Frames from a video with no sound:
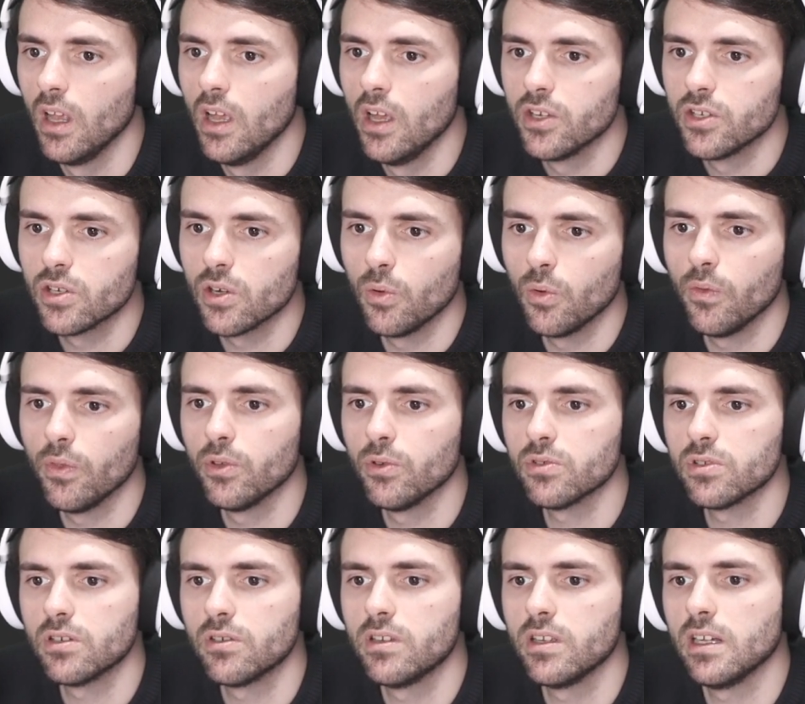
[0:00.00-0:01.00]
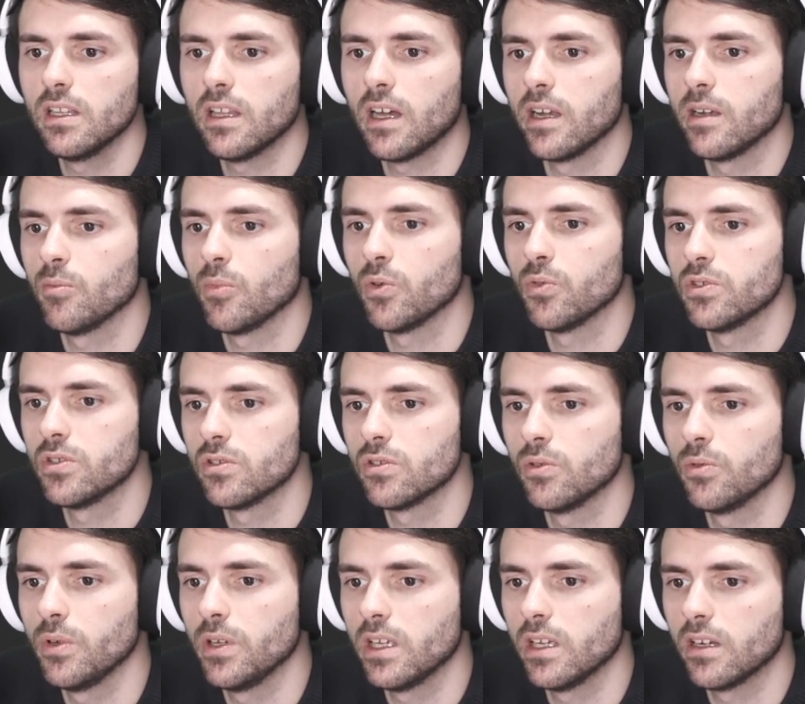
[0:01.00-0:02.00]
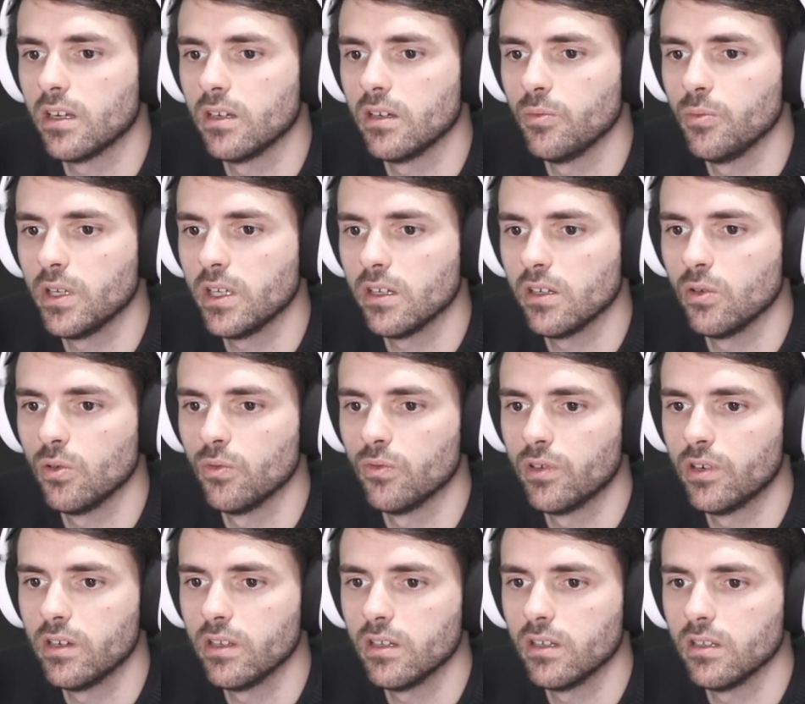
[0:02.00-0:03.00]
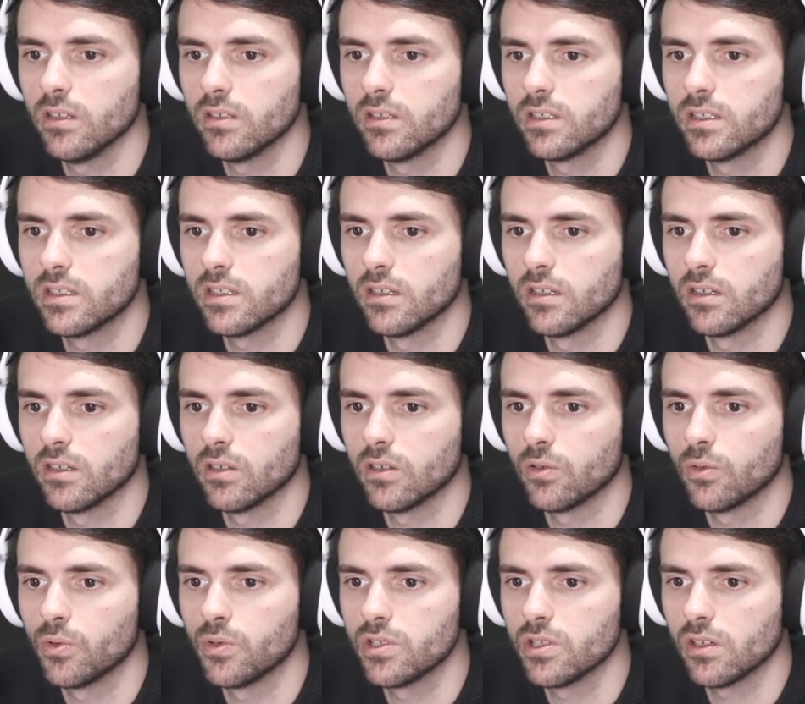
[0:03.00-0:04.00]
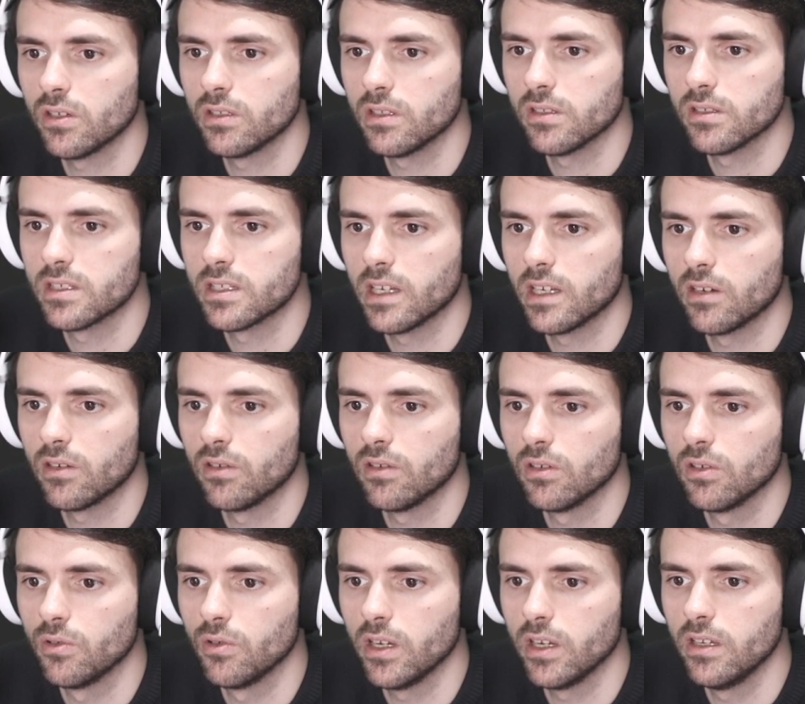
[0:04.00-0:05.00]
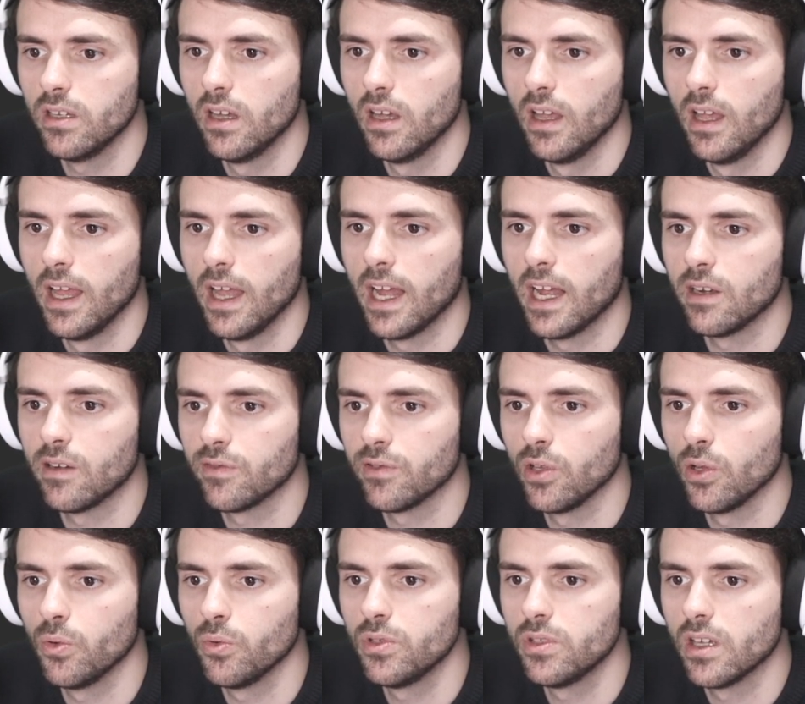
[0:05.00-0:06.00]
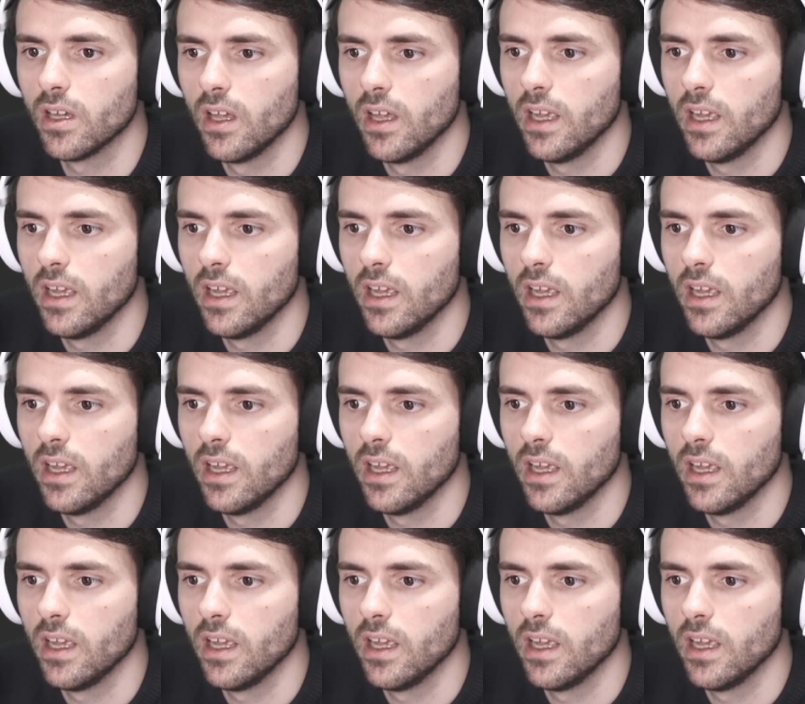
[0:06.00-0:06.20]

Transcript: So those are the align modes. So we can go vertical, horizontal, center, grid, and float.